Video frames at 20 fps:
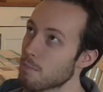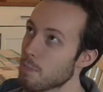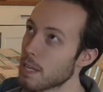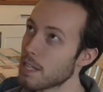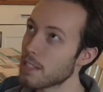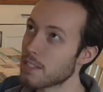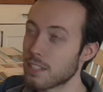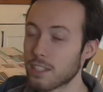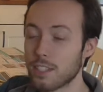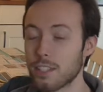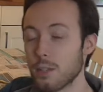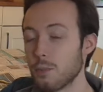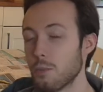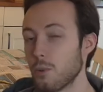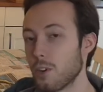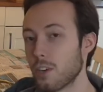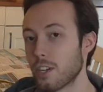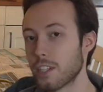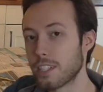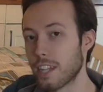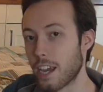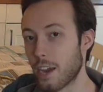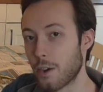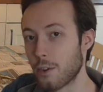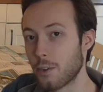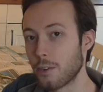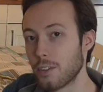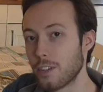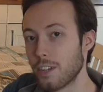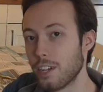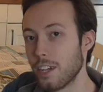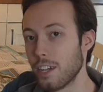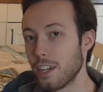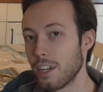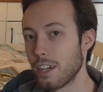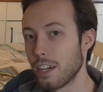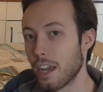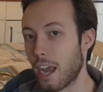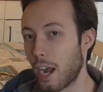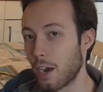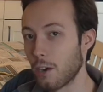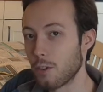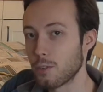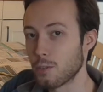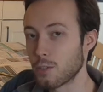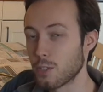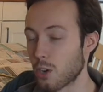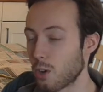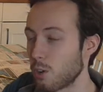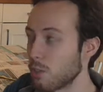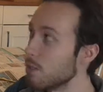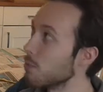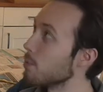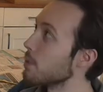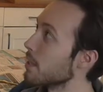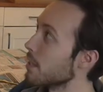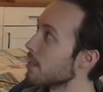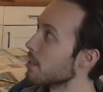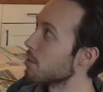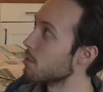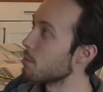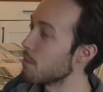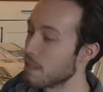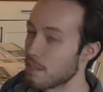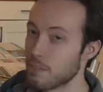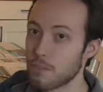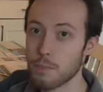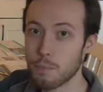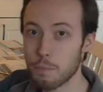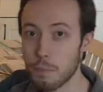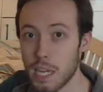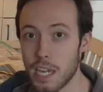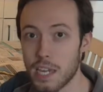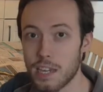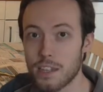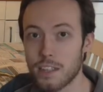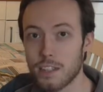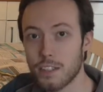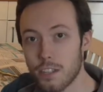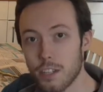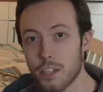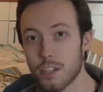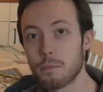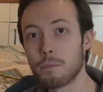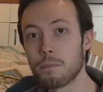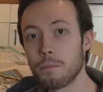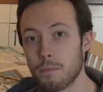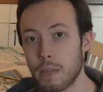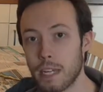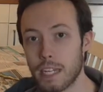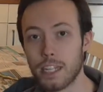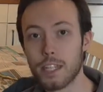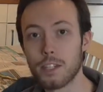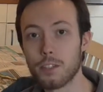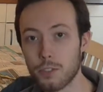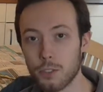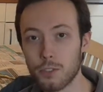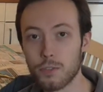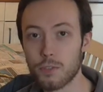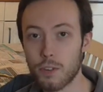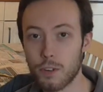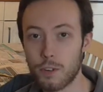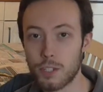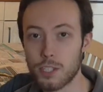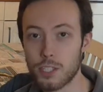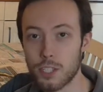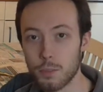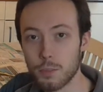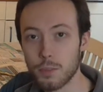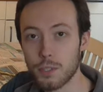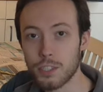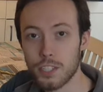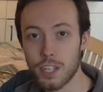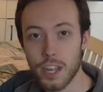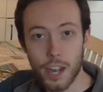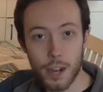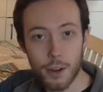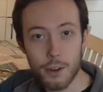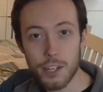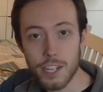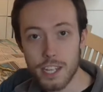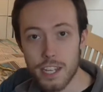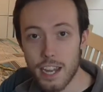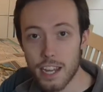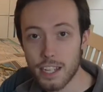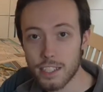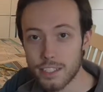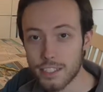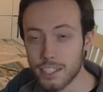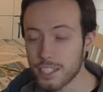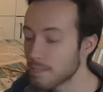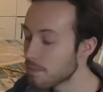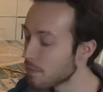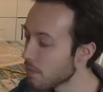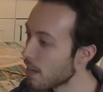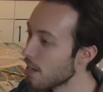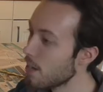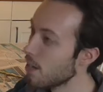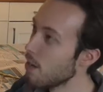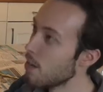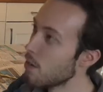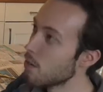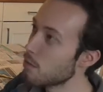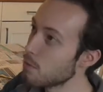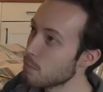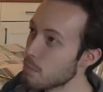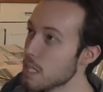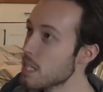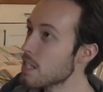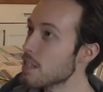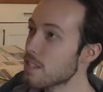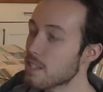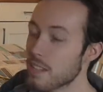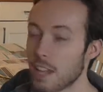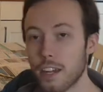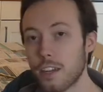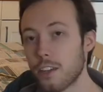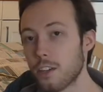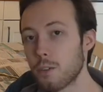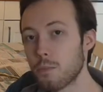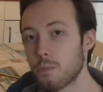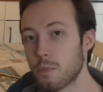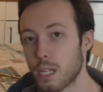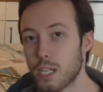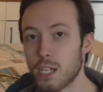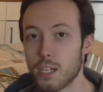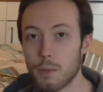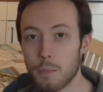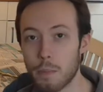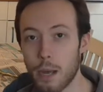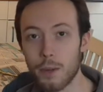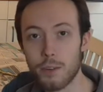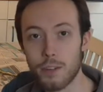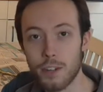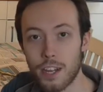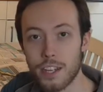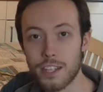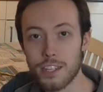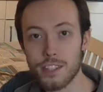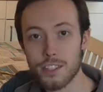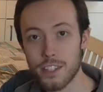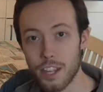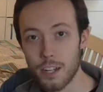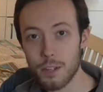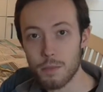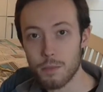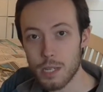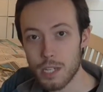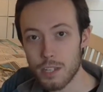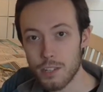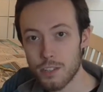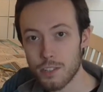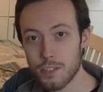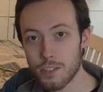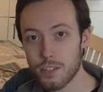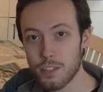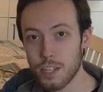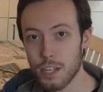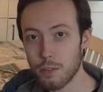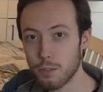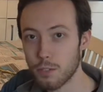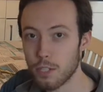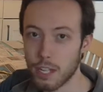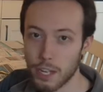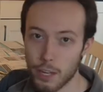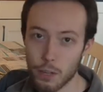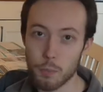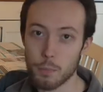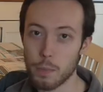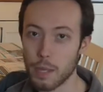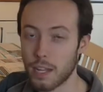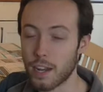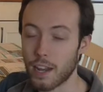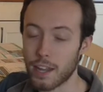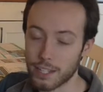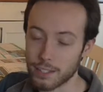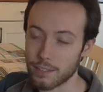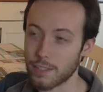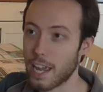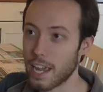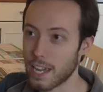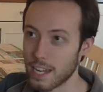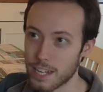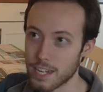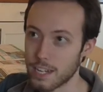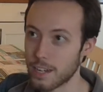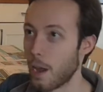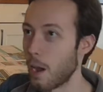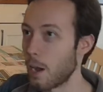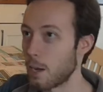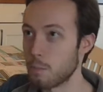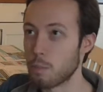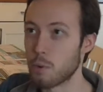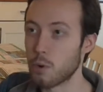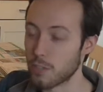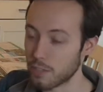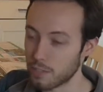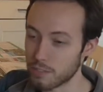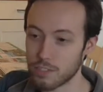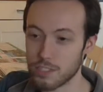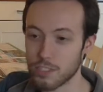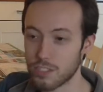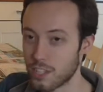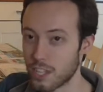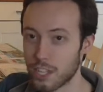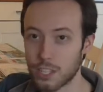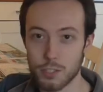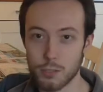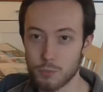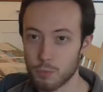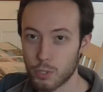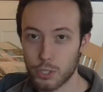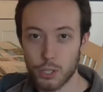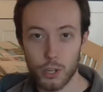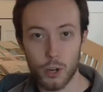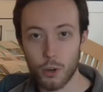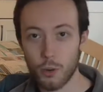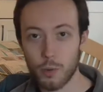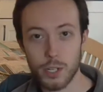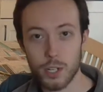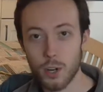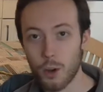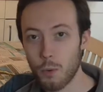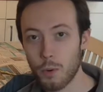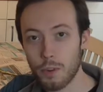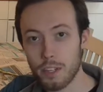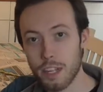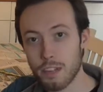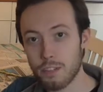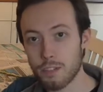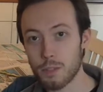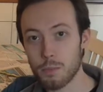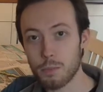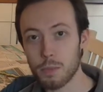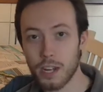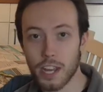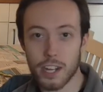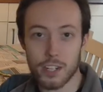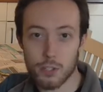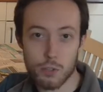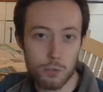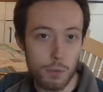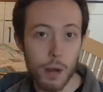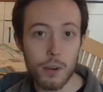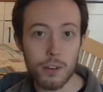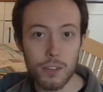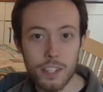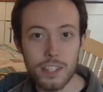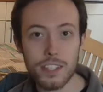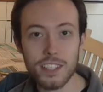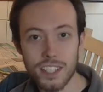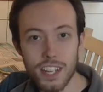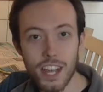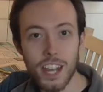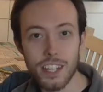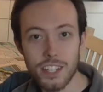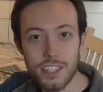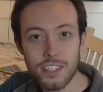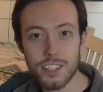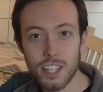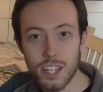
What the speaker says: basically worked out how tall it would need to be for me to make it look very similar to how he has it. For me, this ended up being about 90 centimeters. It was a little bit like 89.6 recurring or whatever, but I just rounded it to 90